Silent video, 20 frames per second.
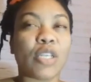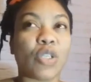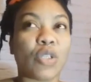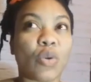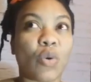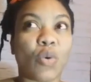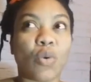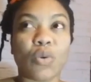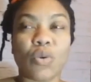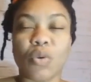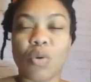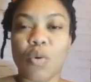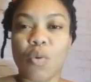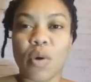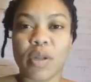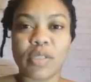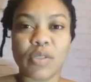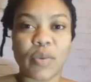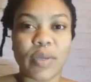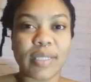I don't know
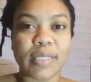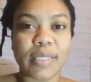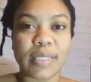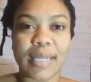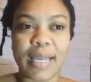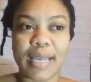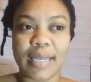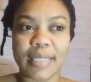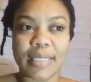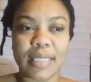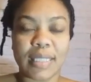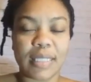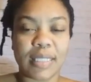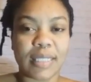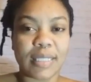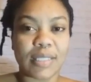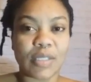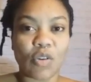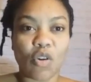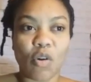what
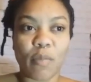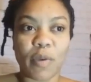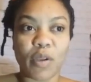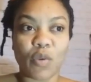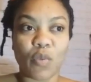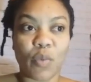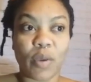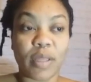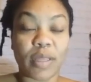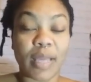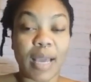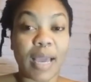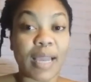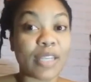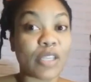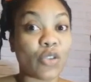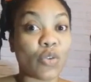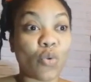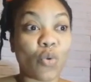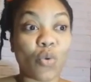2019 is coming with.
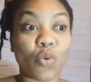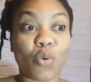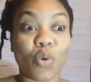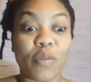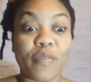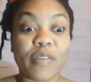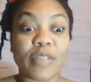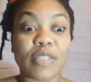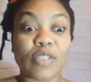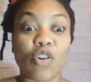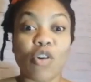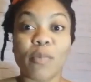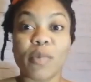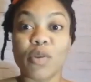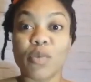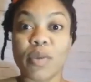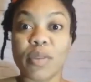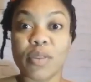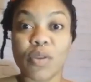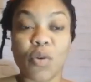I don't know if it's
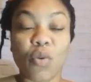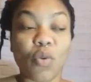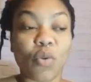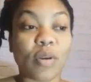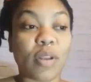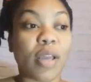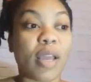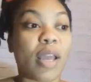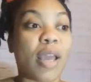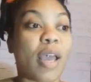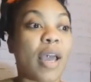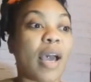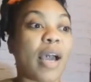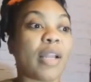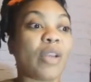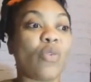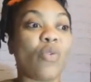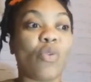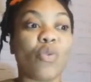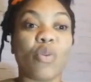coming with good.
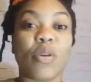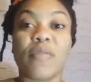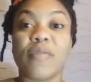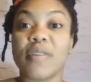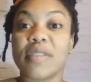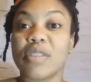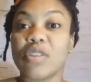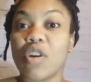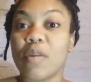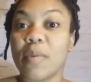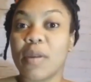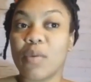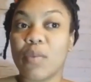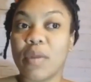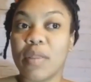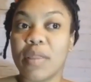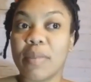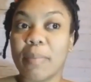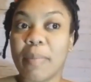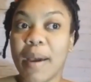I don't know if it's
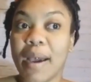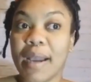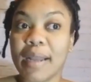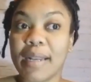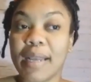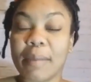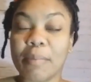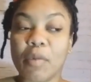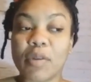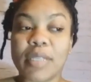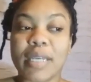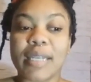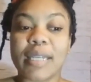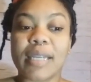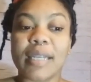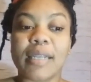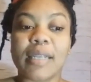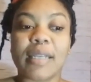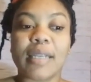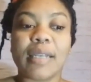coming with bad. But at
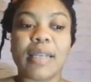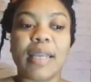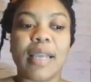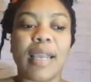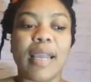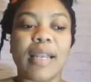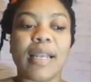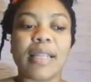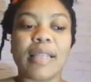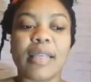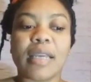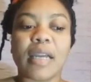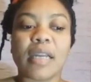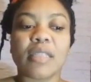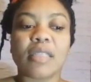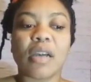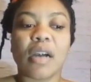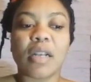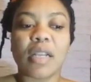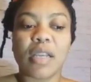the end of the day, anything
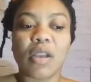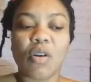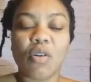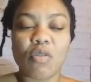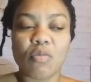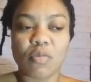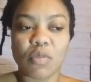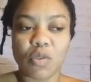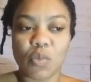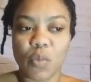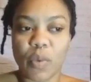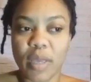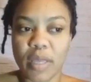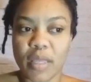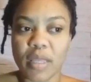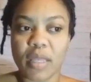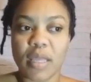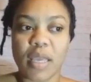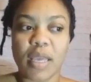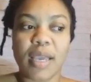at all it comes
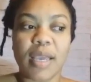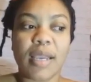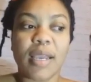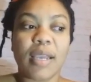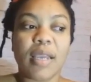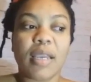with,